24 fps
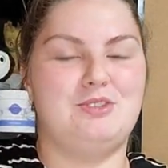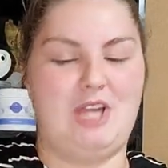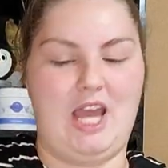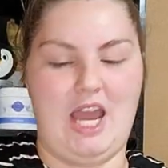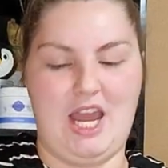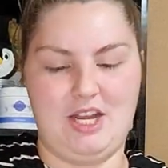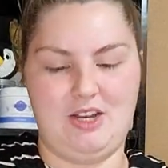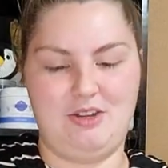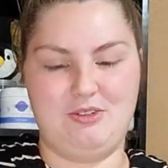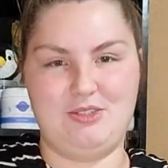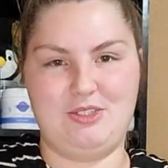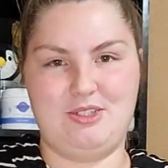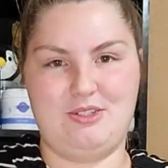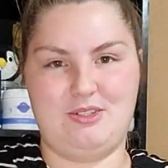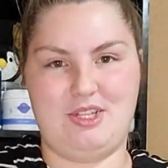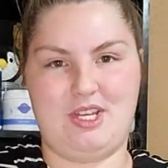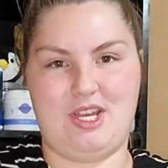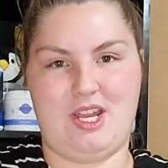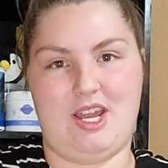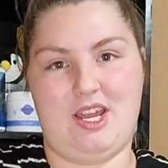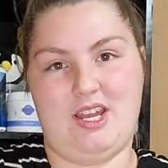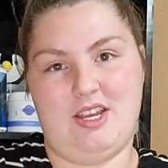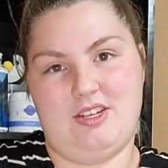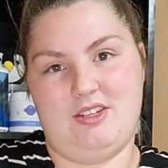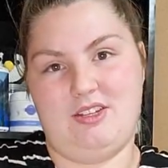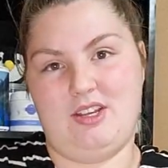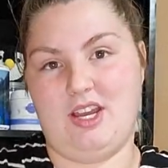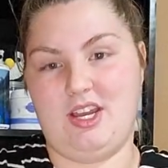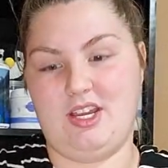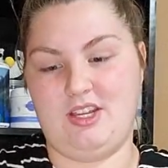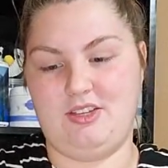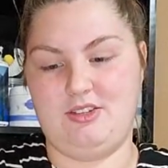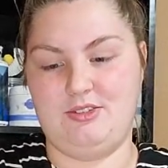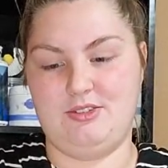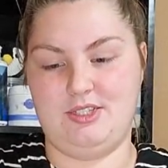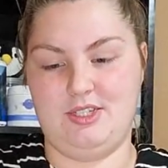I don't do that. I
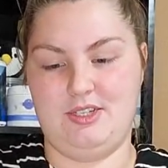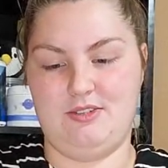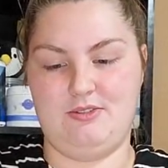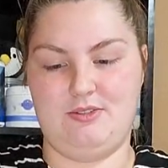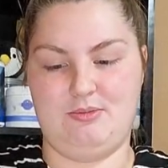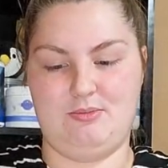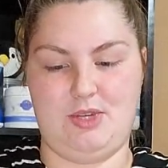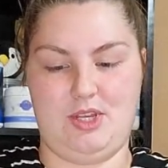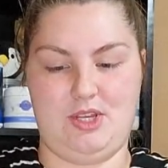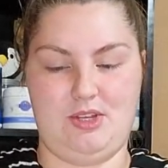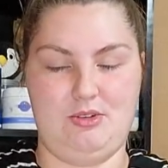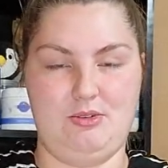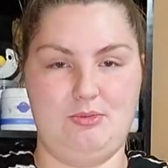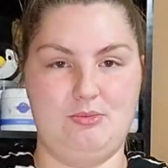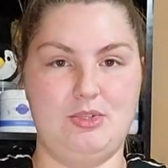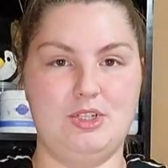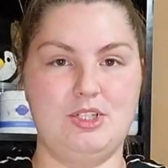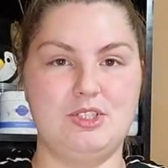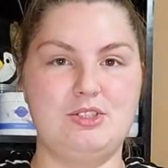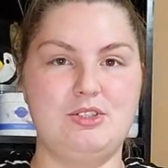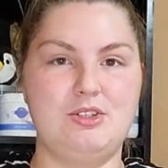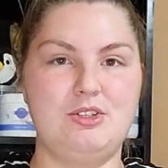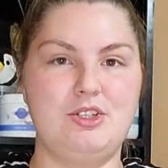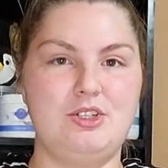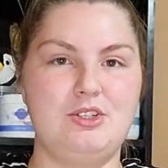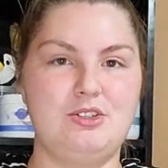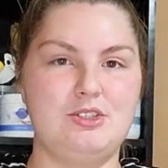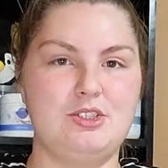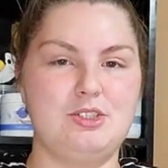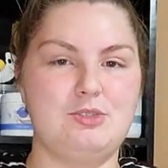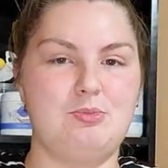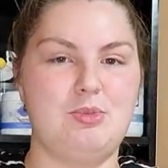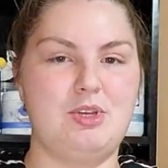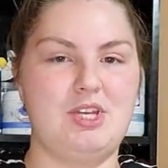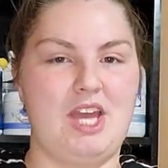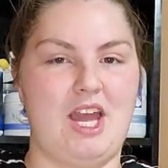use it for my own personal
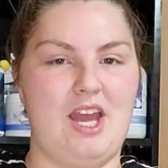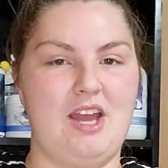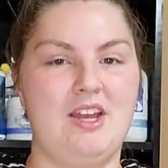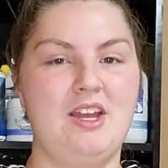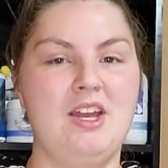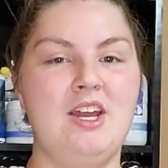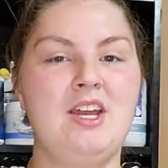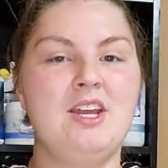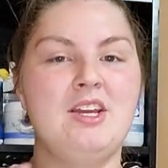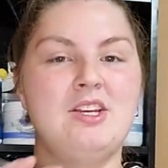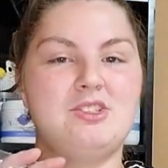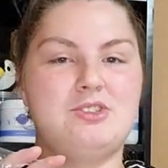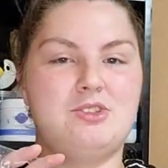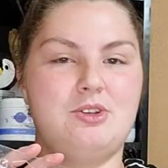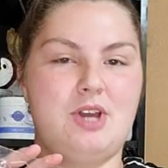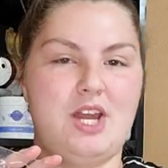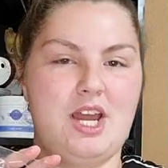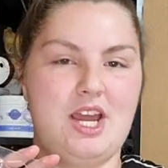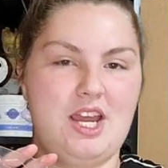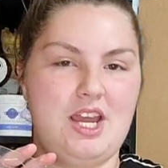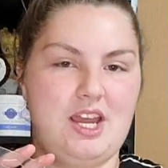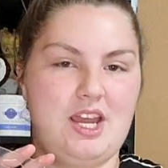use, but yeah. So